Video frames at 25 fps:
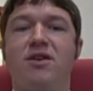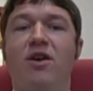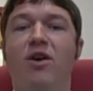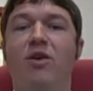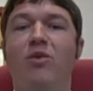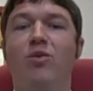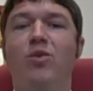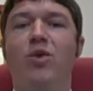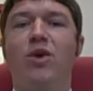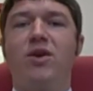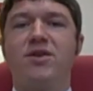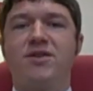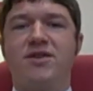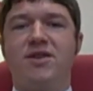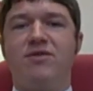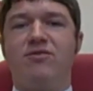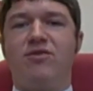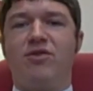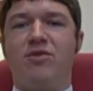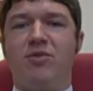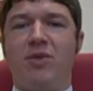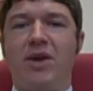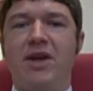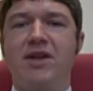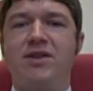On what
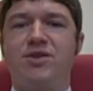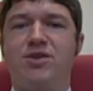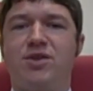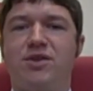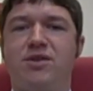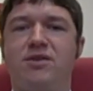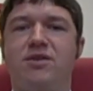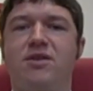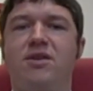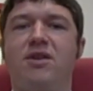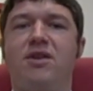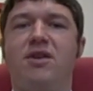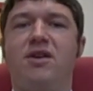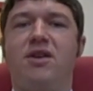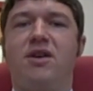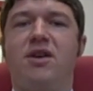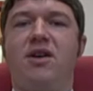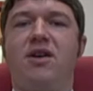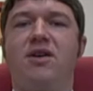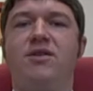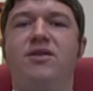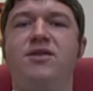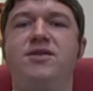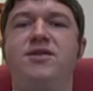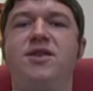information
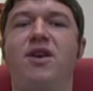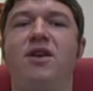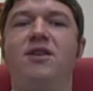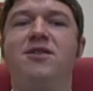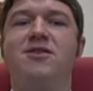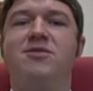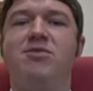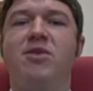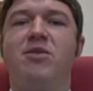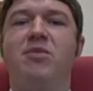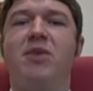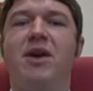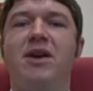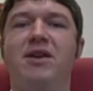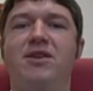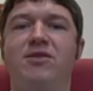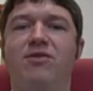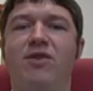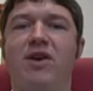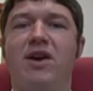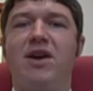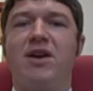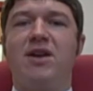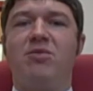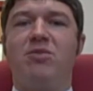that's going to be made
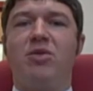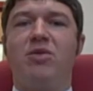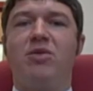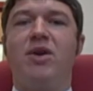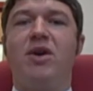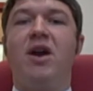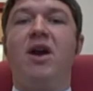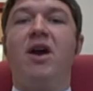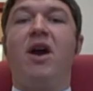available